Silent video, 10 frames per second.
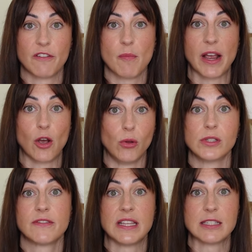of my
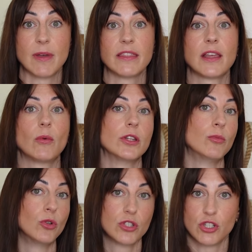goals for this month. I want
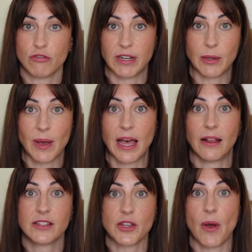them all to do really
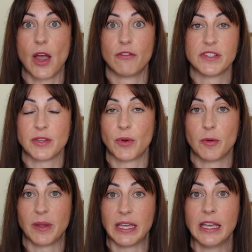well. So I obviously want
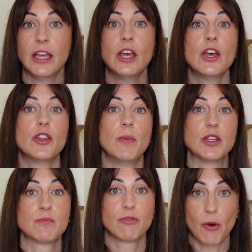to be the
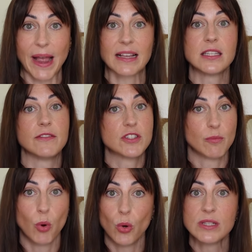most proactive,
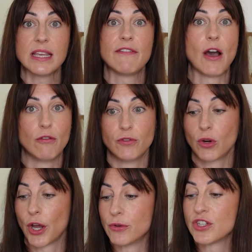supportive, helpful
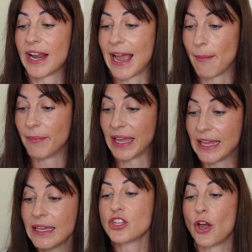coach I can
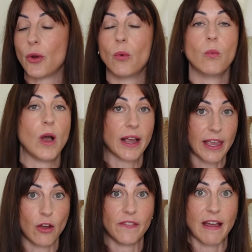be. So
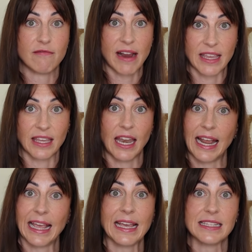working on that
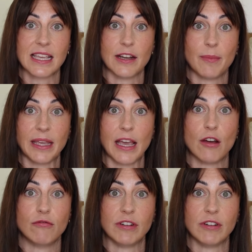regularly is going to be a